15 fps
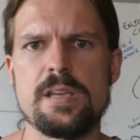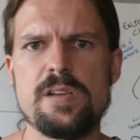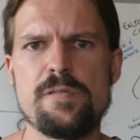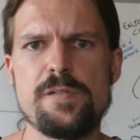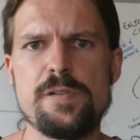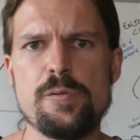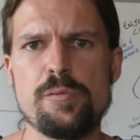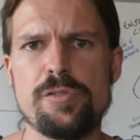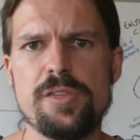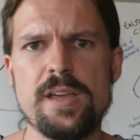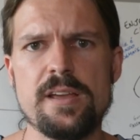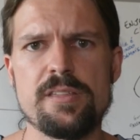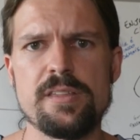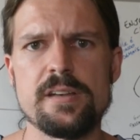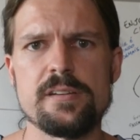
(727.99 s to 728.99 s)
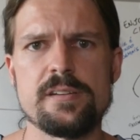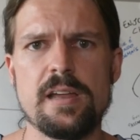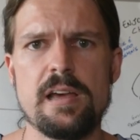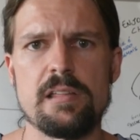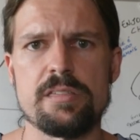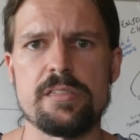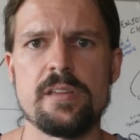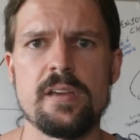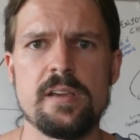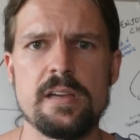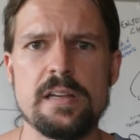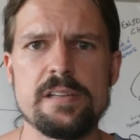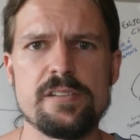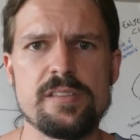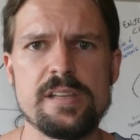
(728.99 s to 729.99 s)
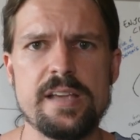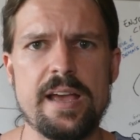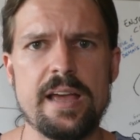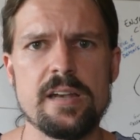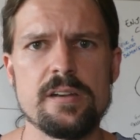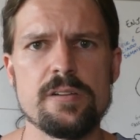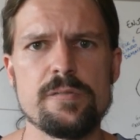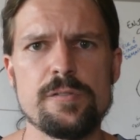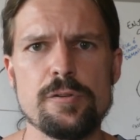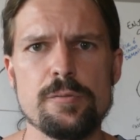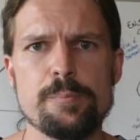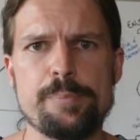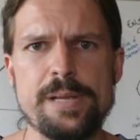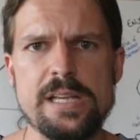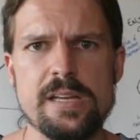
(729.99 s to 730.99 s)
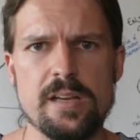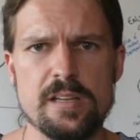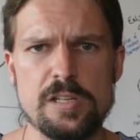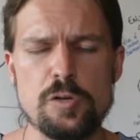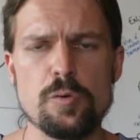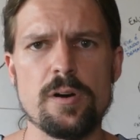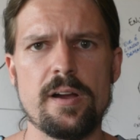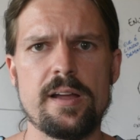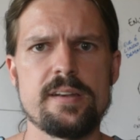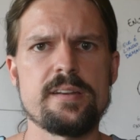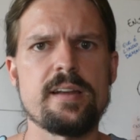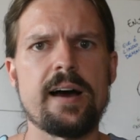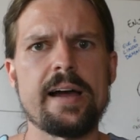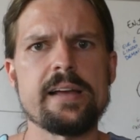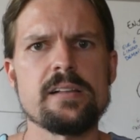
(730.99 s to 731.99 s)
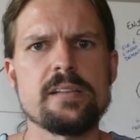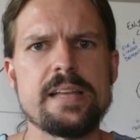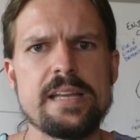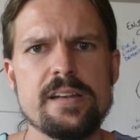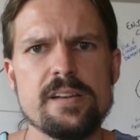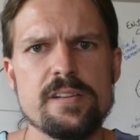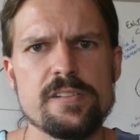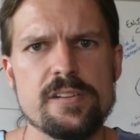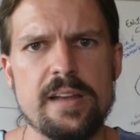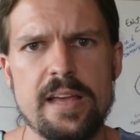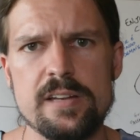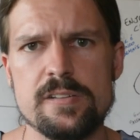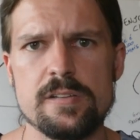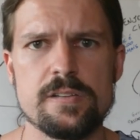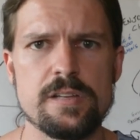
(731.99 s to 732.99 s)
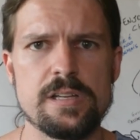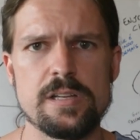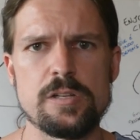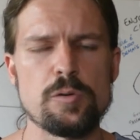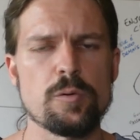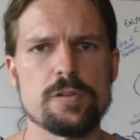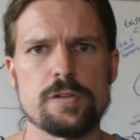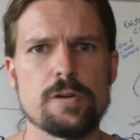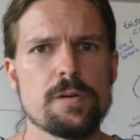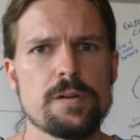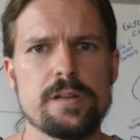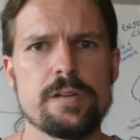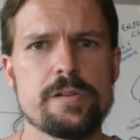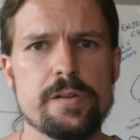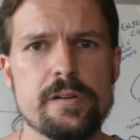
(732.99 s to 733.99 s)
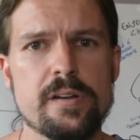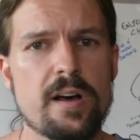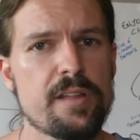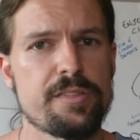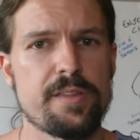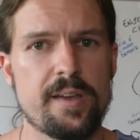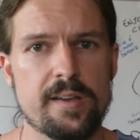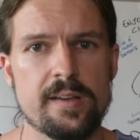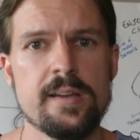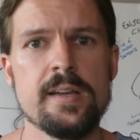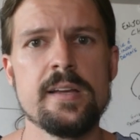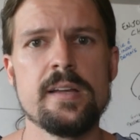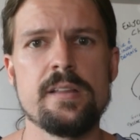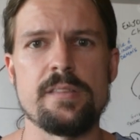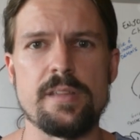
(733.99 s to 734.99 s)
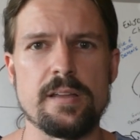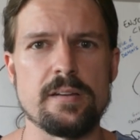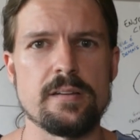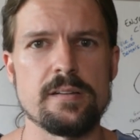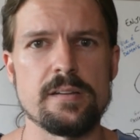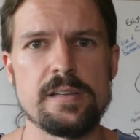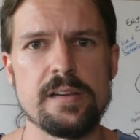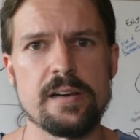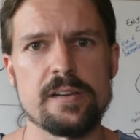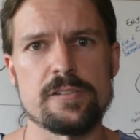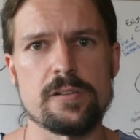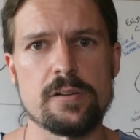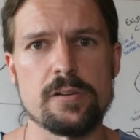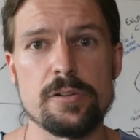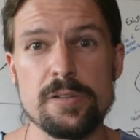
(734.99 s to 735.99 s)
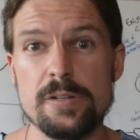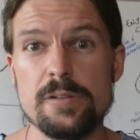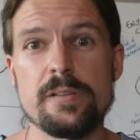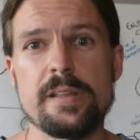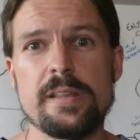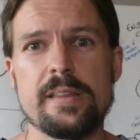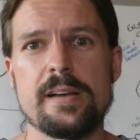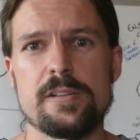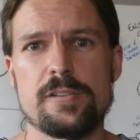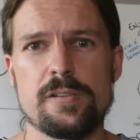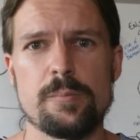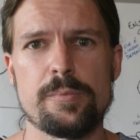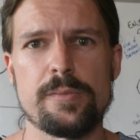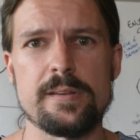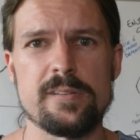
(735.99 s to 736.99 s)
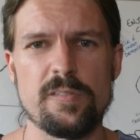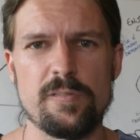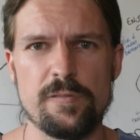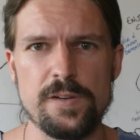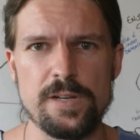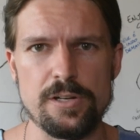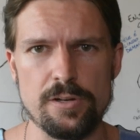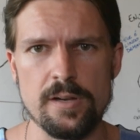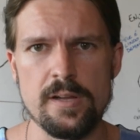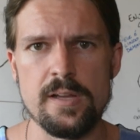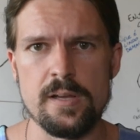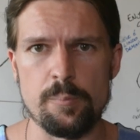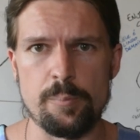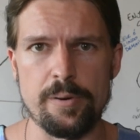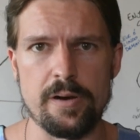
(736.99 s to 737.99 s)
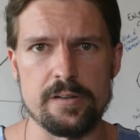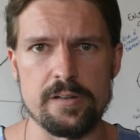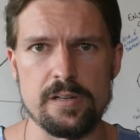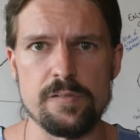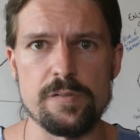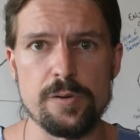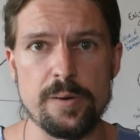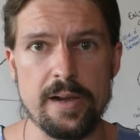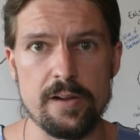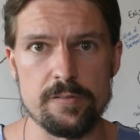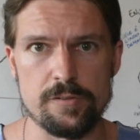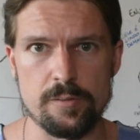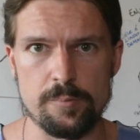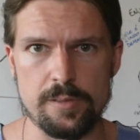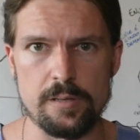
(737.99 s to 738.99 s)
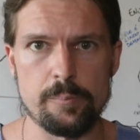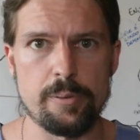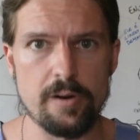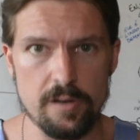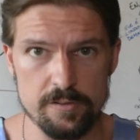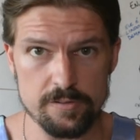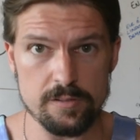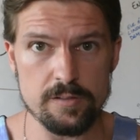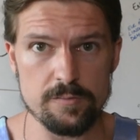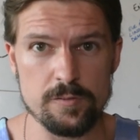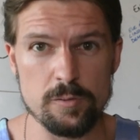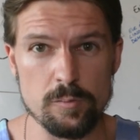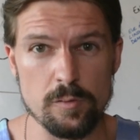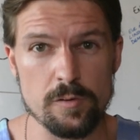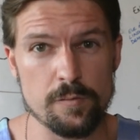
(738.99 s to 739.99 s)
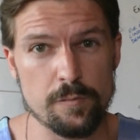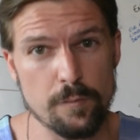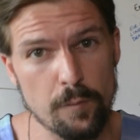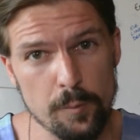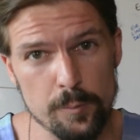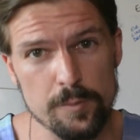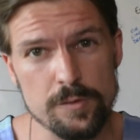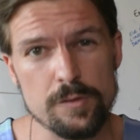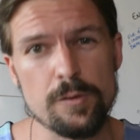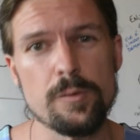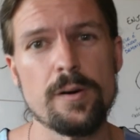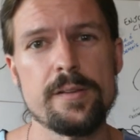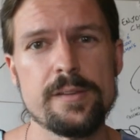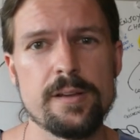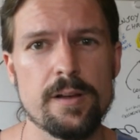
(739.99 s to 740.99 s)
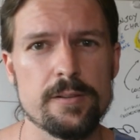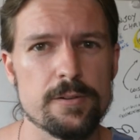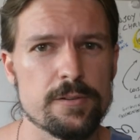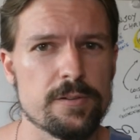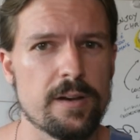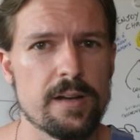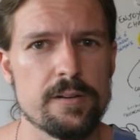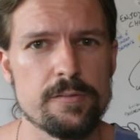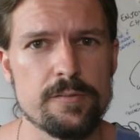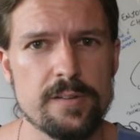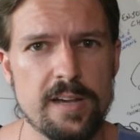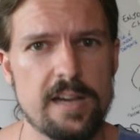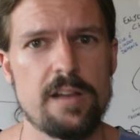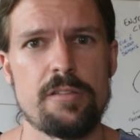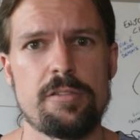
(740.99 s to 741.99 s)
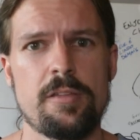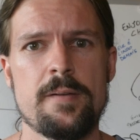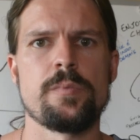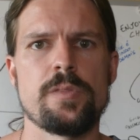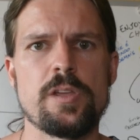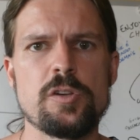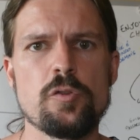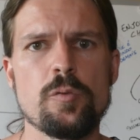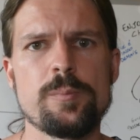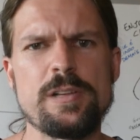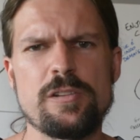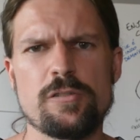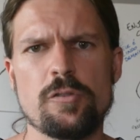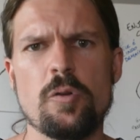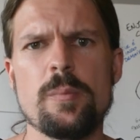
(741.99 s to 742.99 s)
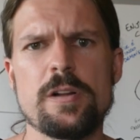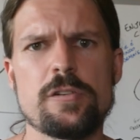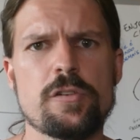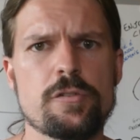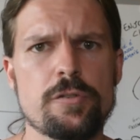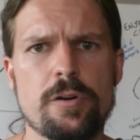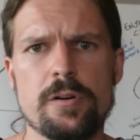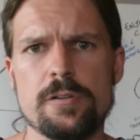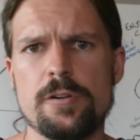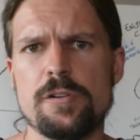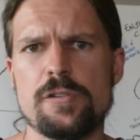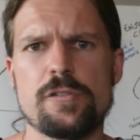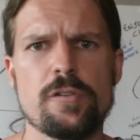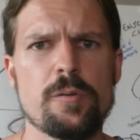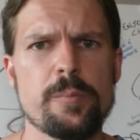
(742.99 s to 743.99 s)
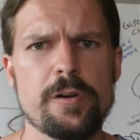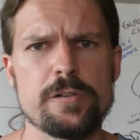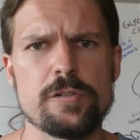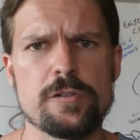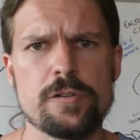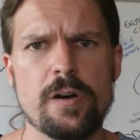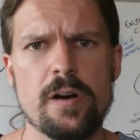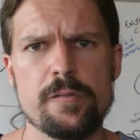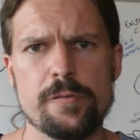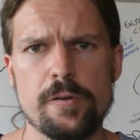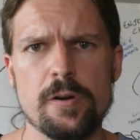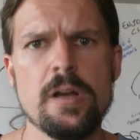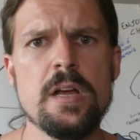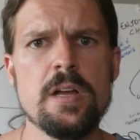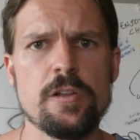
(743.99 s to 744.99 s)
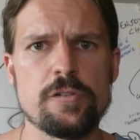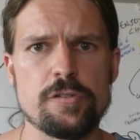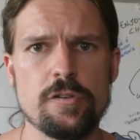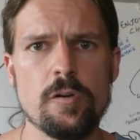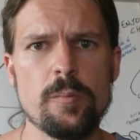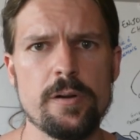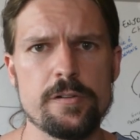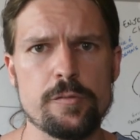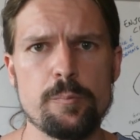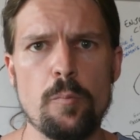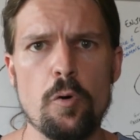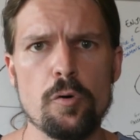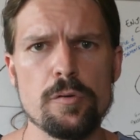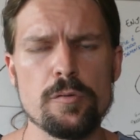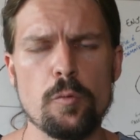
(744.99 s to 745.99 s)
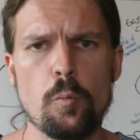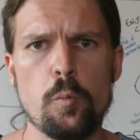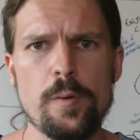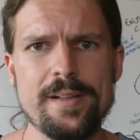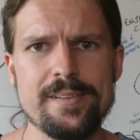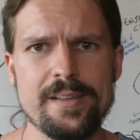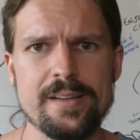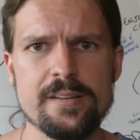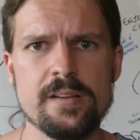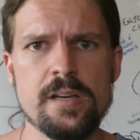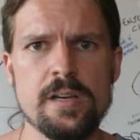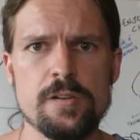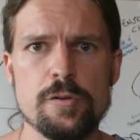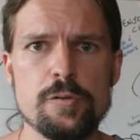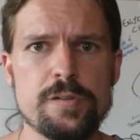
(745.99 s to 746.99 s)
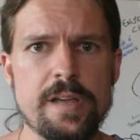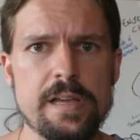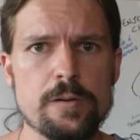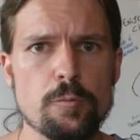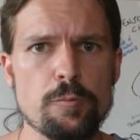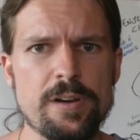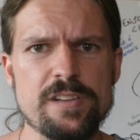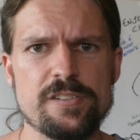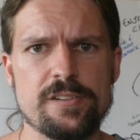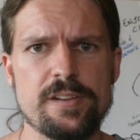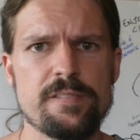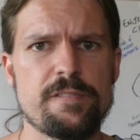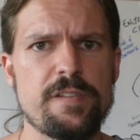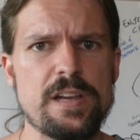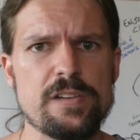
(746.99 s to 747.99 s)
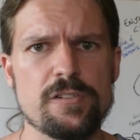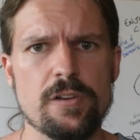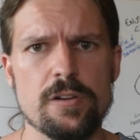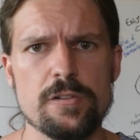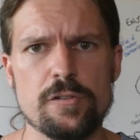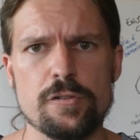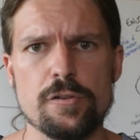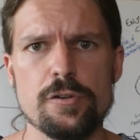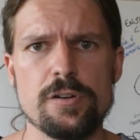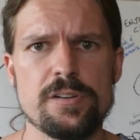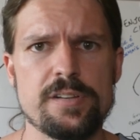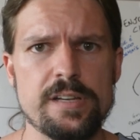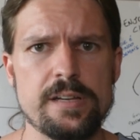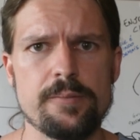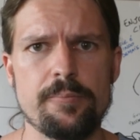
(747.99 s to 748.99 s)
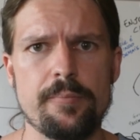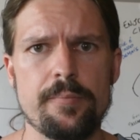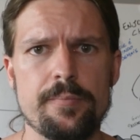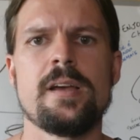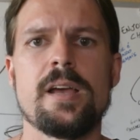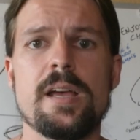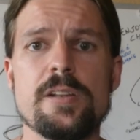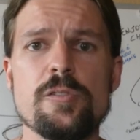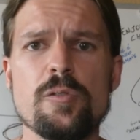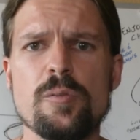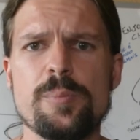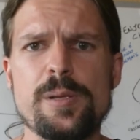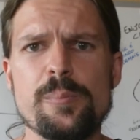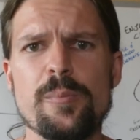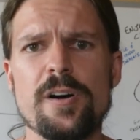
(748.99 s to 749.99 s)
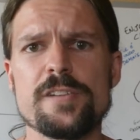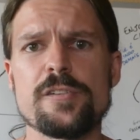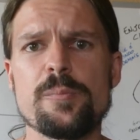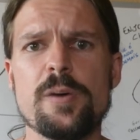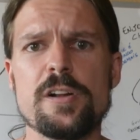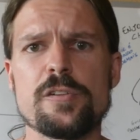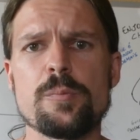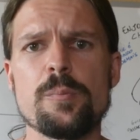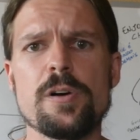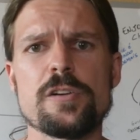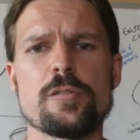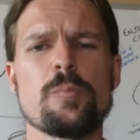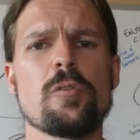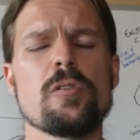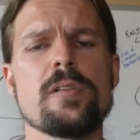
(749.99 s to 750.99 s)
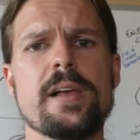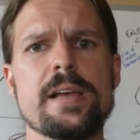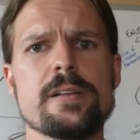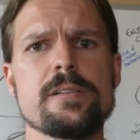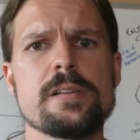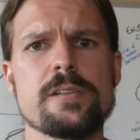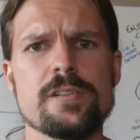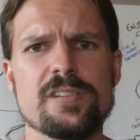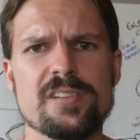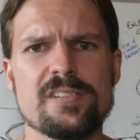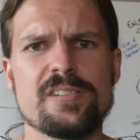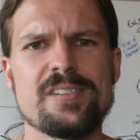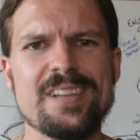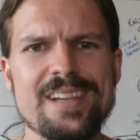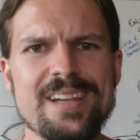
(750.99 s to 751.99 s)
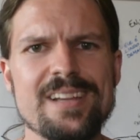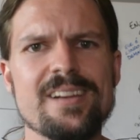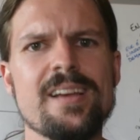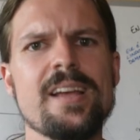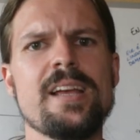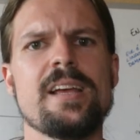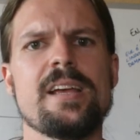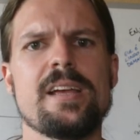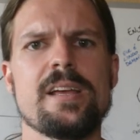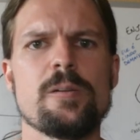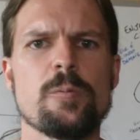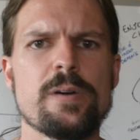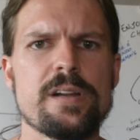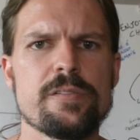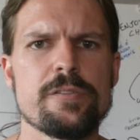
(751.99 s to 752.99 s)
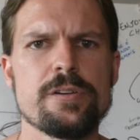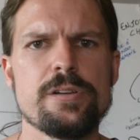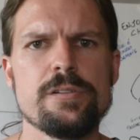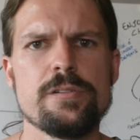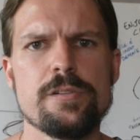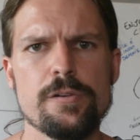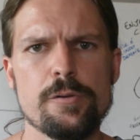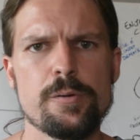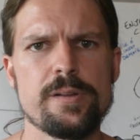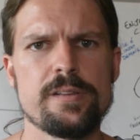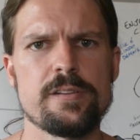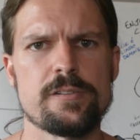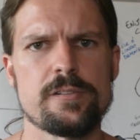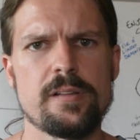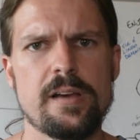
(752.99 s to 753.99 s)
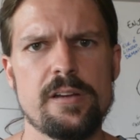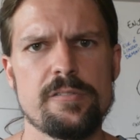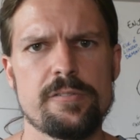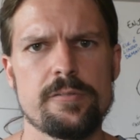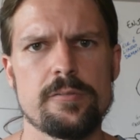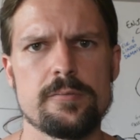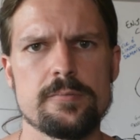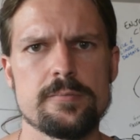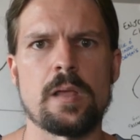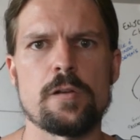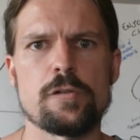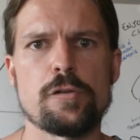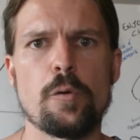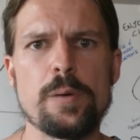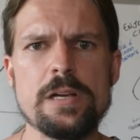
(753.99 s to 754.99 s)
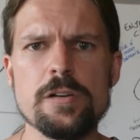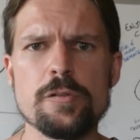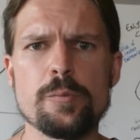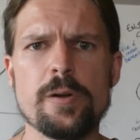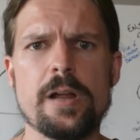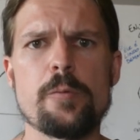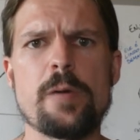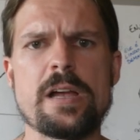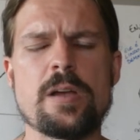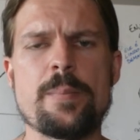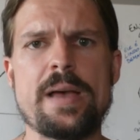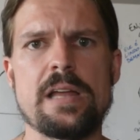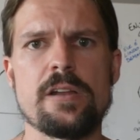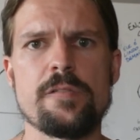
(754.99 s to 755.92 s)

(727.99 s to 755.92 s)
If you think that death is the end of your being, you are annihilated as an entity and you will turn into nothing, then yes, clearly that's something to fear. But if you have something positive to look forward to on the other side of death, then you'll be so much stronger, so much tougher, so much more willing to take risk and face uncertainty. And you will be much, much, much more likely to succeed in whatever you do in this life. So here's what I recommend.